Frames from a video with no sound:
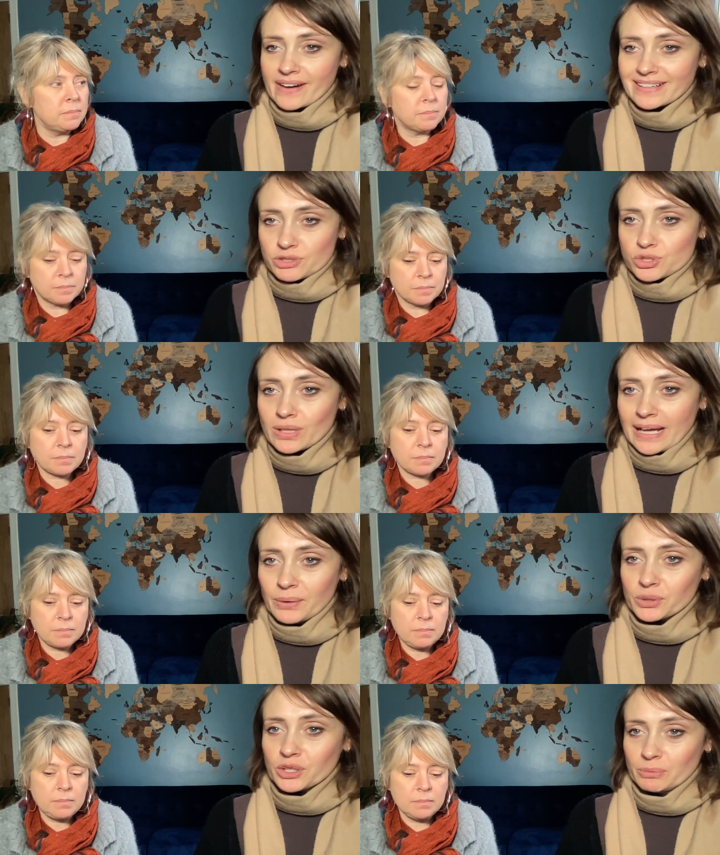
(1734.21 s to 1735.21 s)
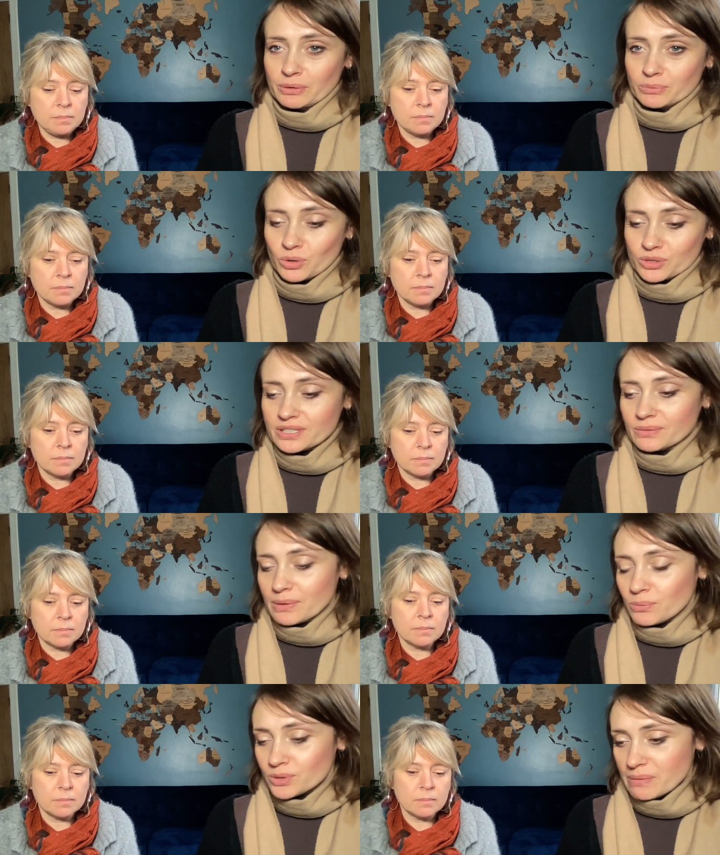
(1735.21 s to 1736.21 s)
Speaker 1: financial outcome and what do I,
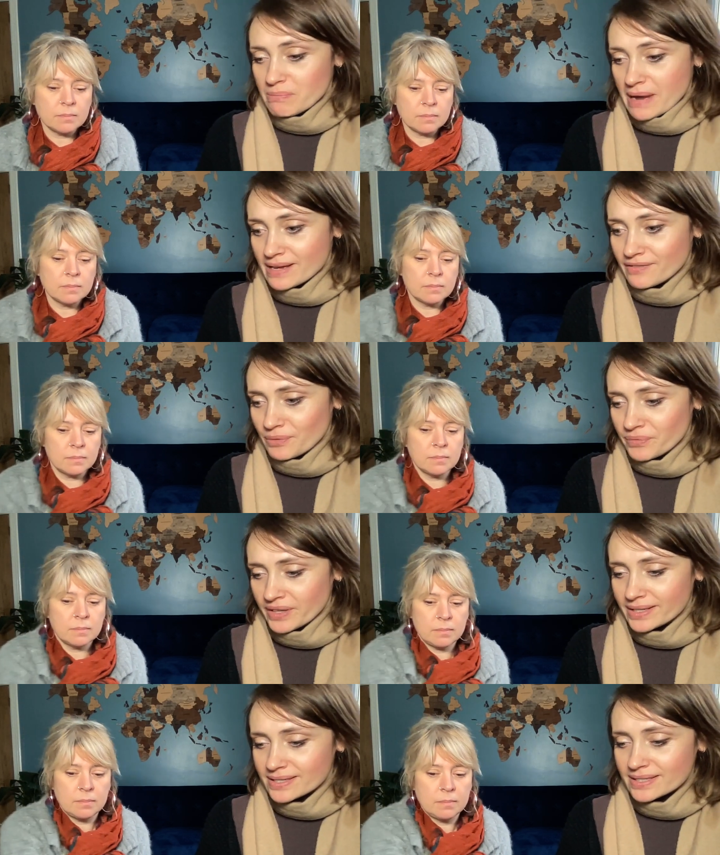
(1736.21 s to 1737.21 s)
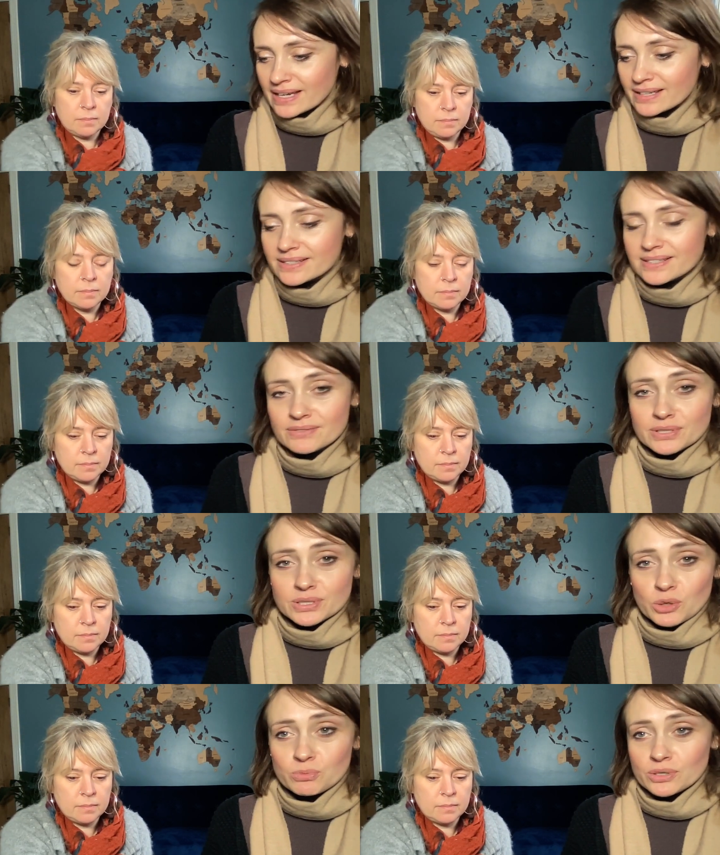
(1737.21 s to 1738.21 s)
what do I make from this, and there is
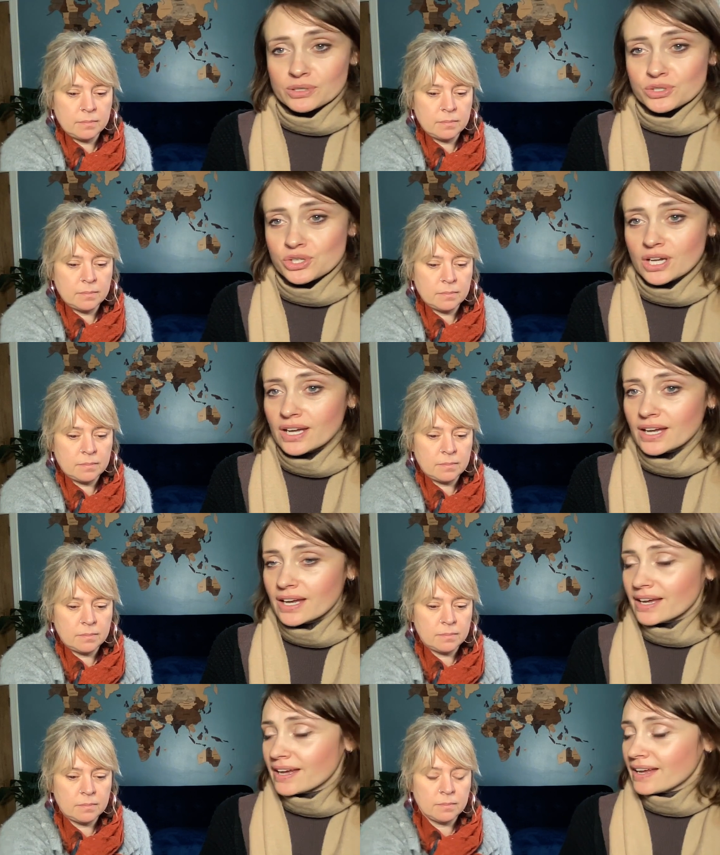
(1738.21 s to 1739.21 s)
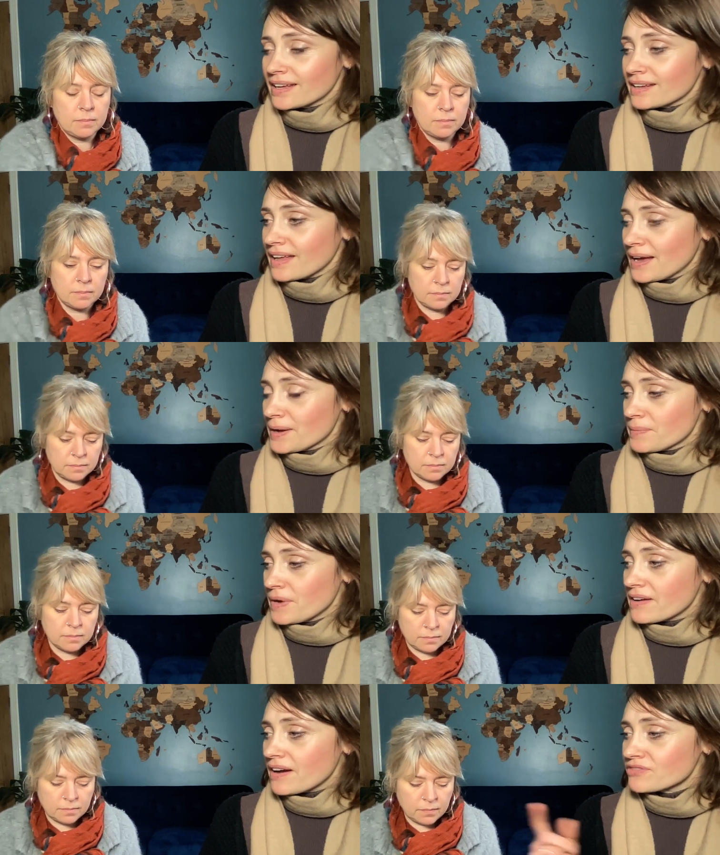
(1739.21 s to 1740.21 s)
so much. Um,
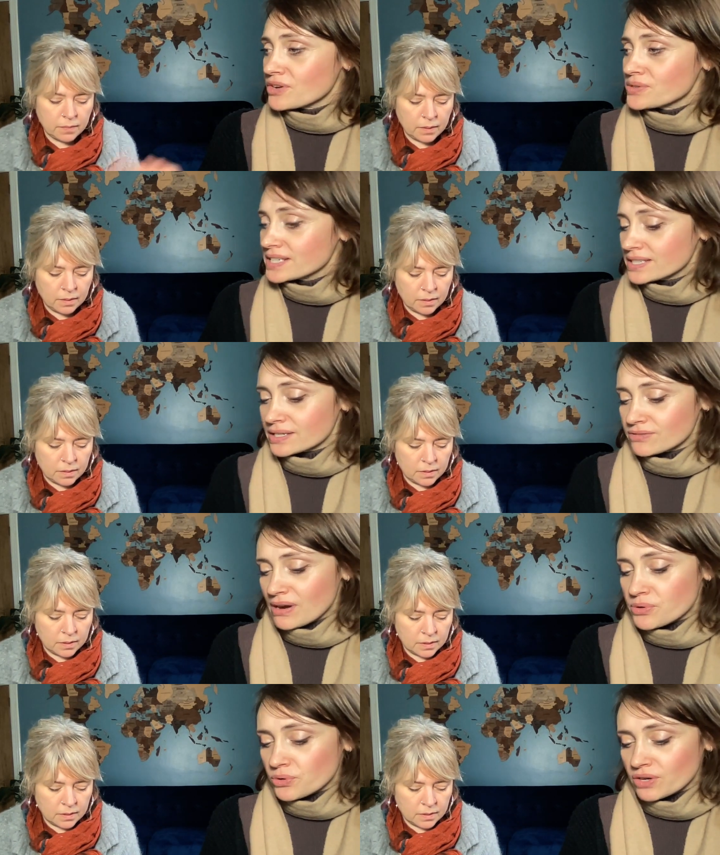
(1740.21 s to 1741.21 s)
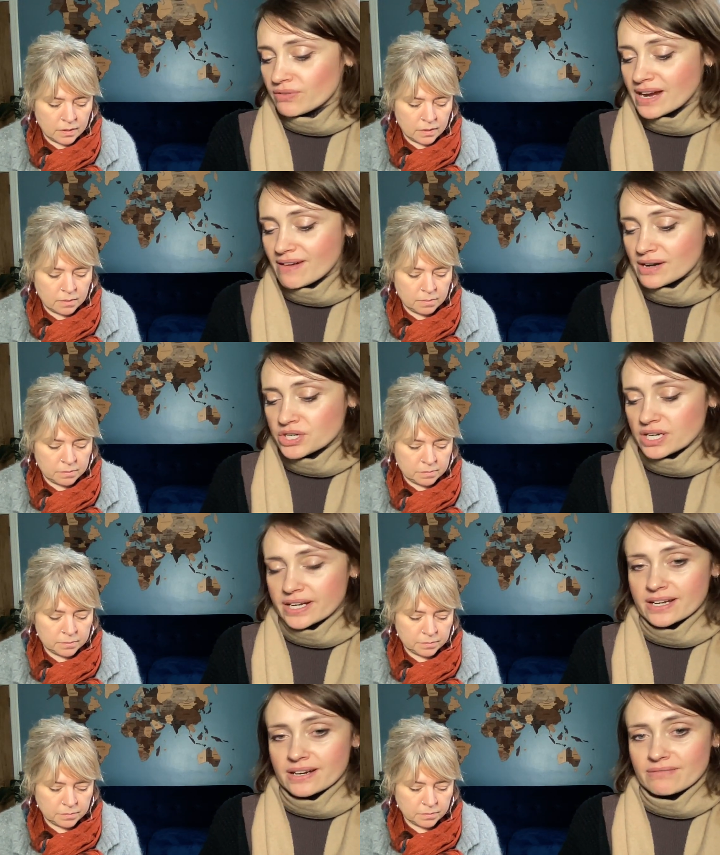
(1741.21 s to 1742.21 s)
I, I've noticed this throughout your career
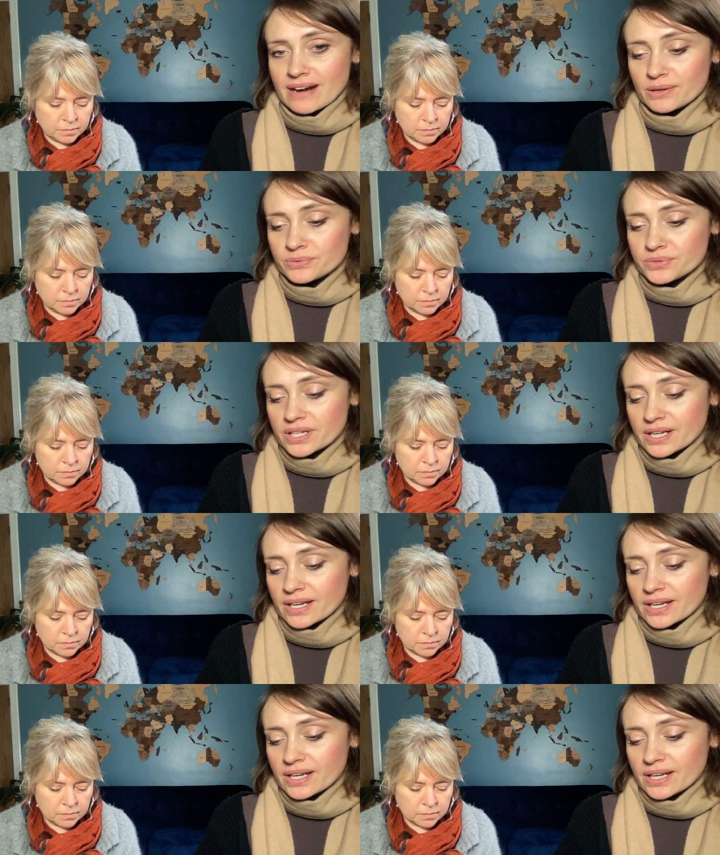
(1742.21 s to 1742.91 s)
actually around